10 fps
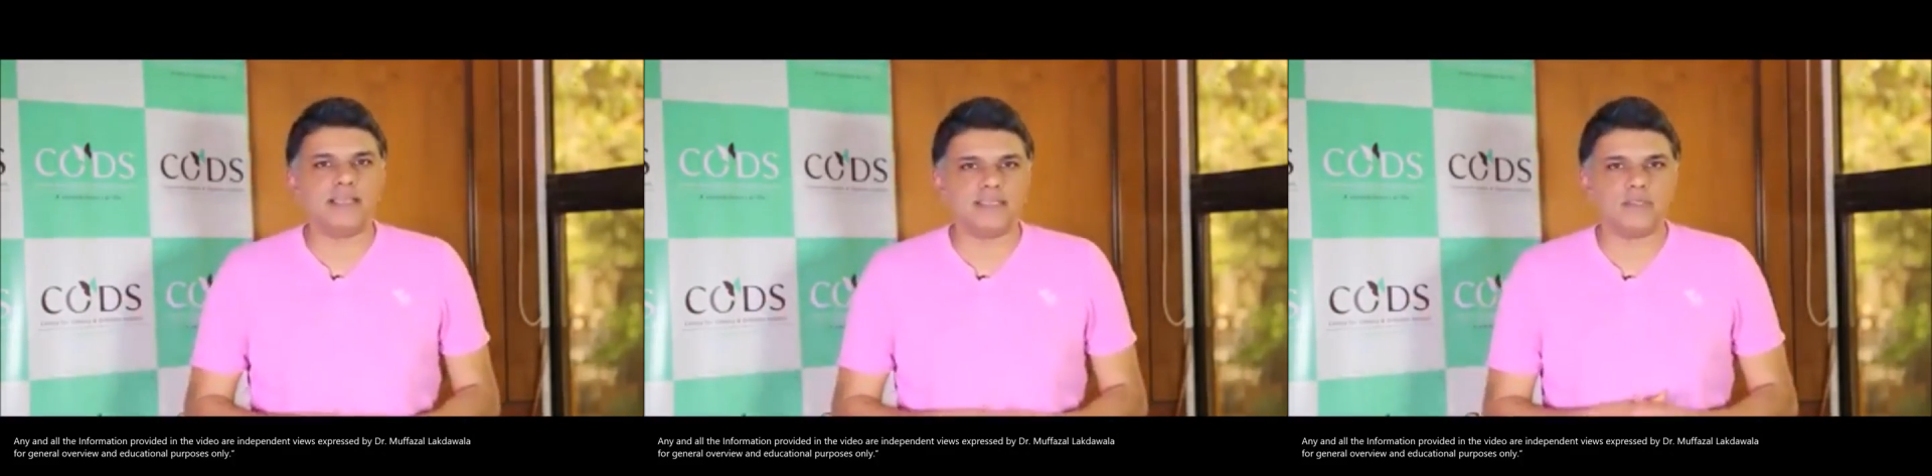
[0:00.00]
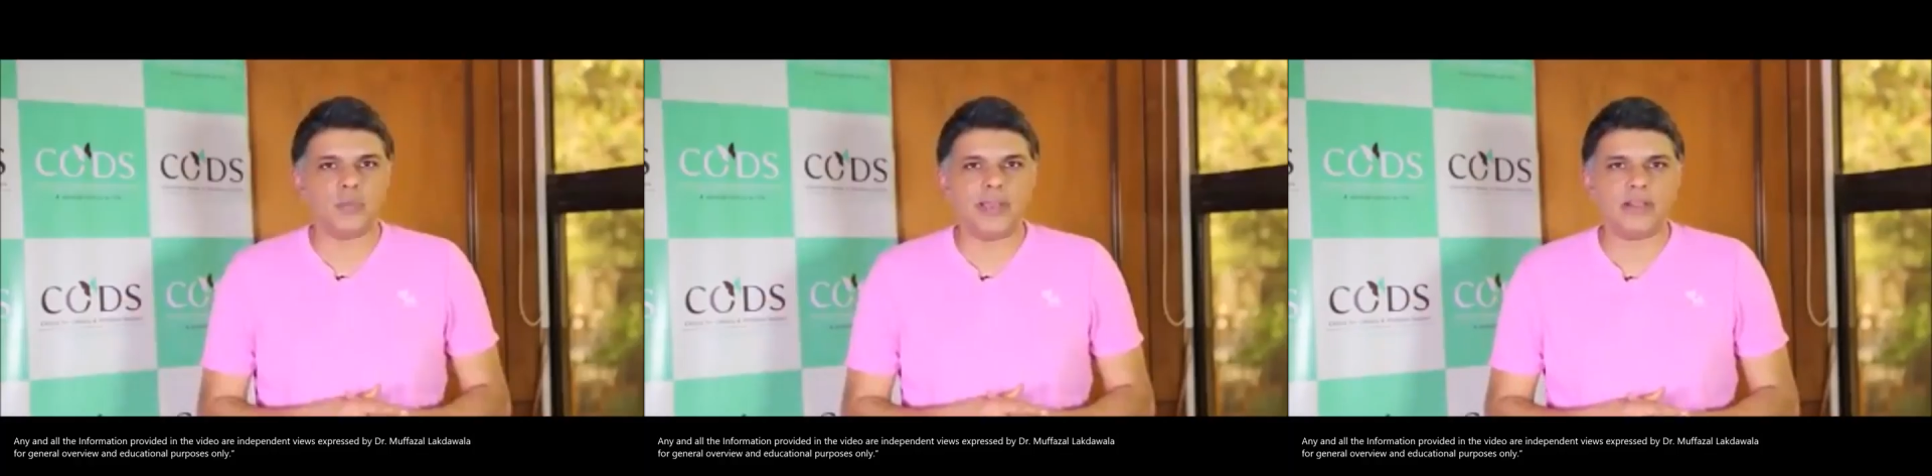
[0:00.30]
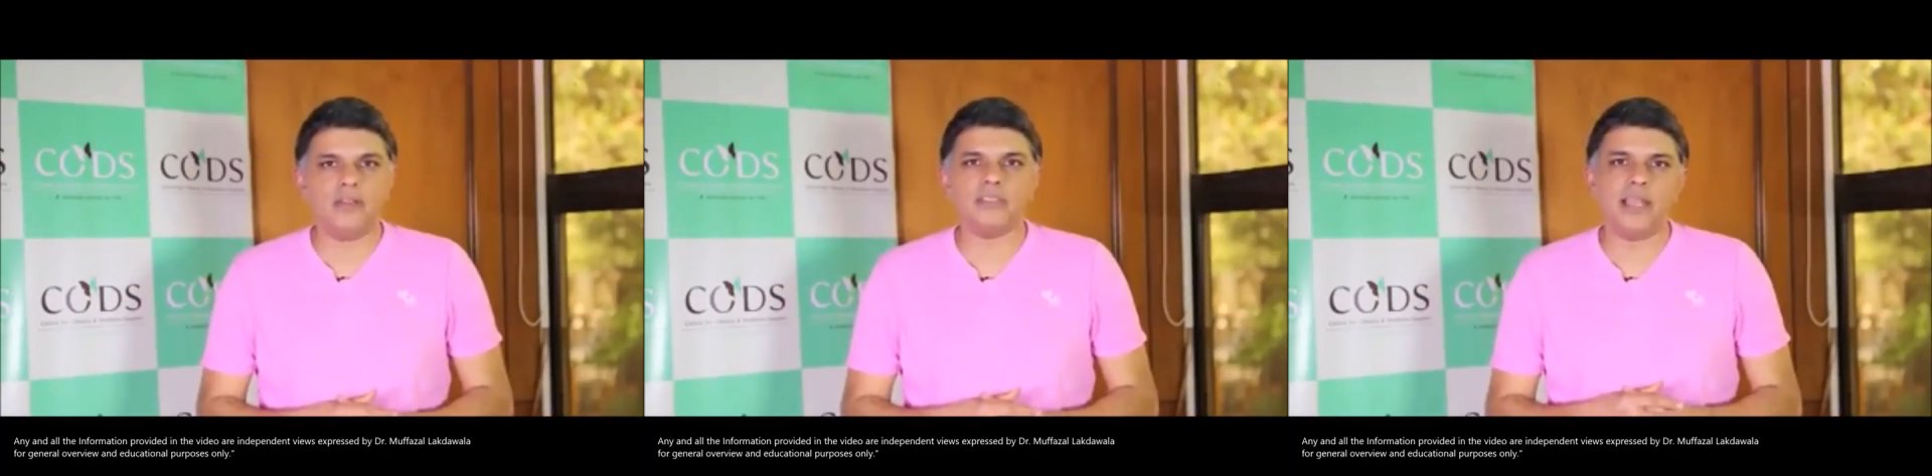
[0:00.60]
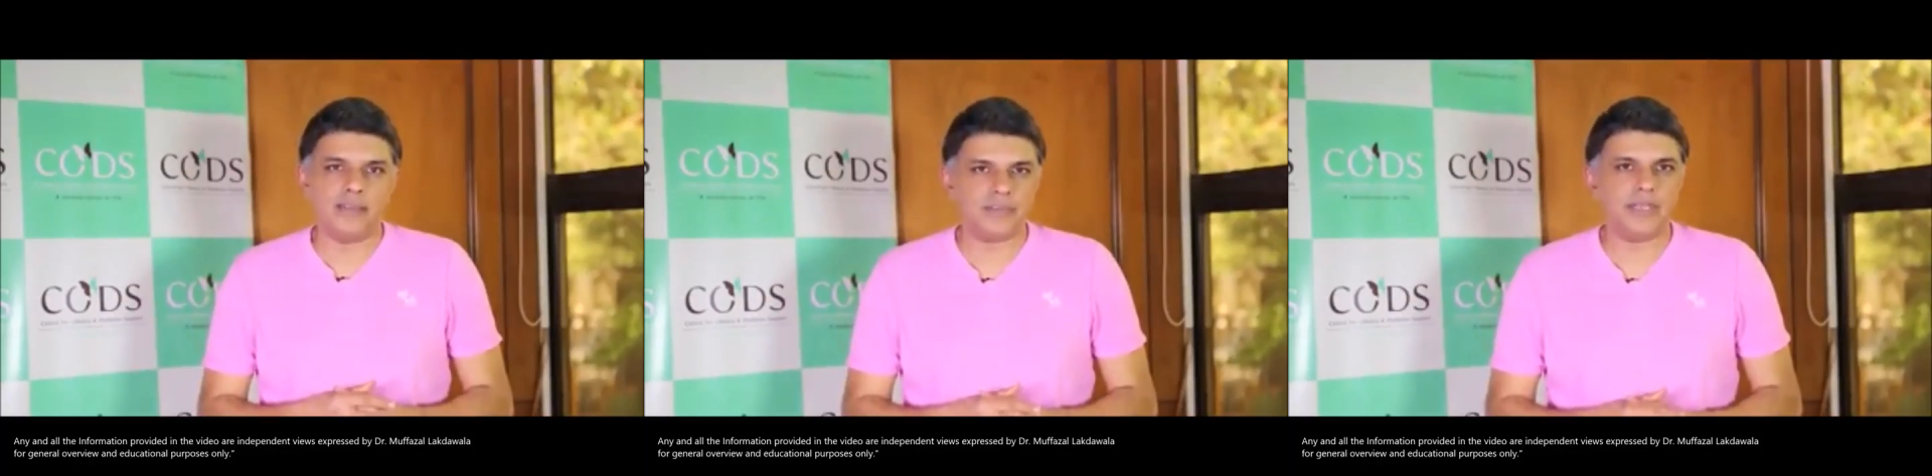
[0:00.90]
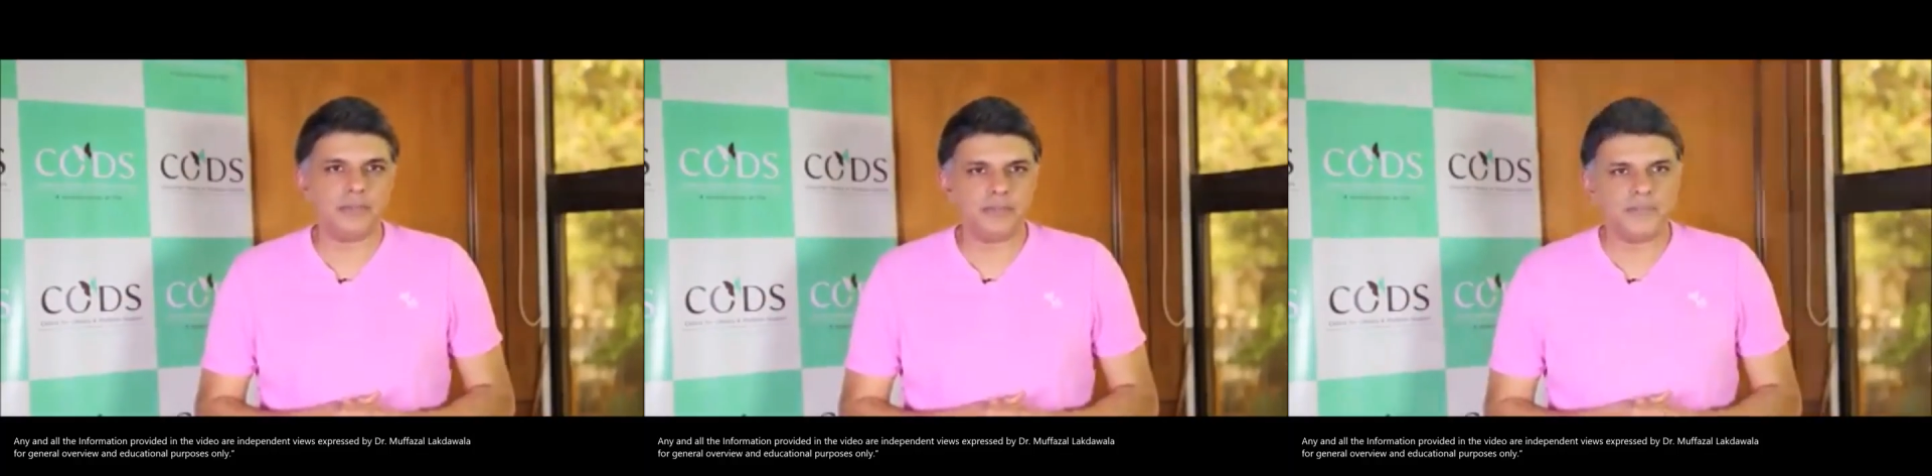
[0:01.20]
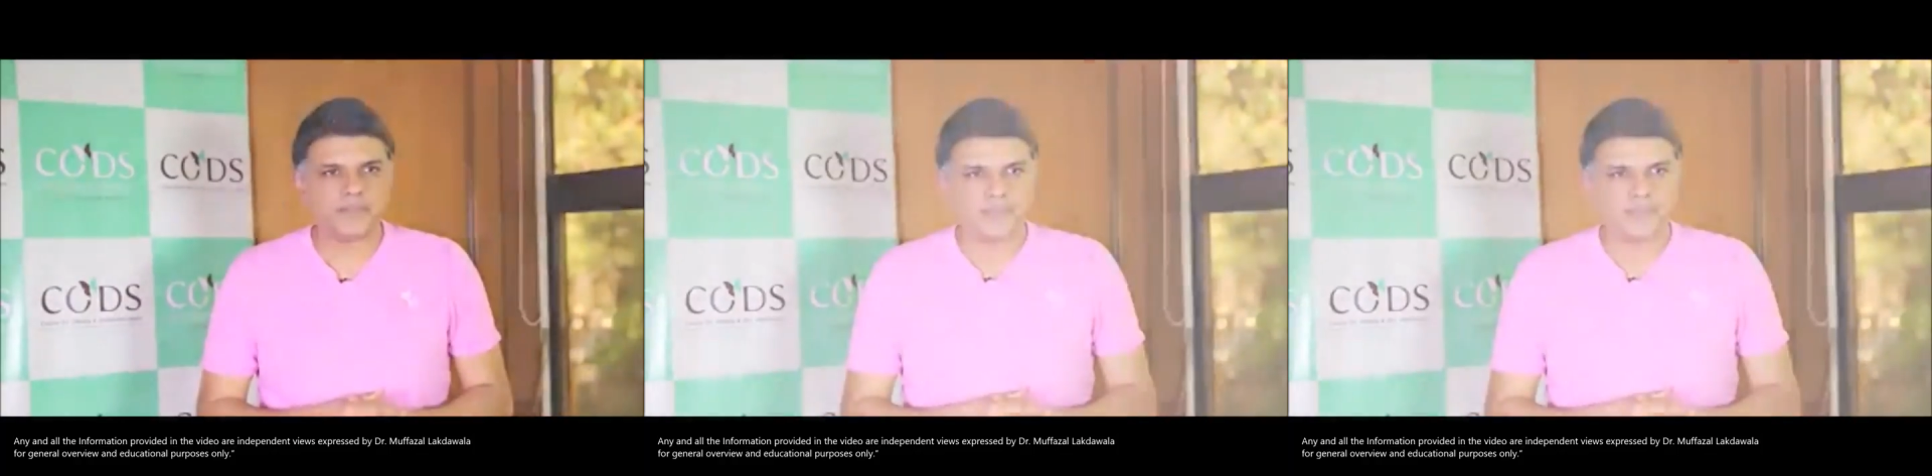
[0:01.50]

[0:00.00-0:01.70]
of their excess weight loss lifetime.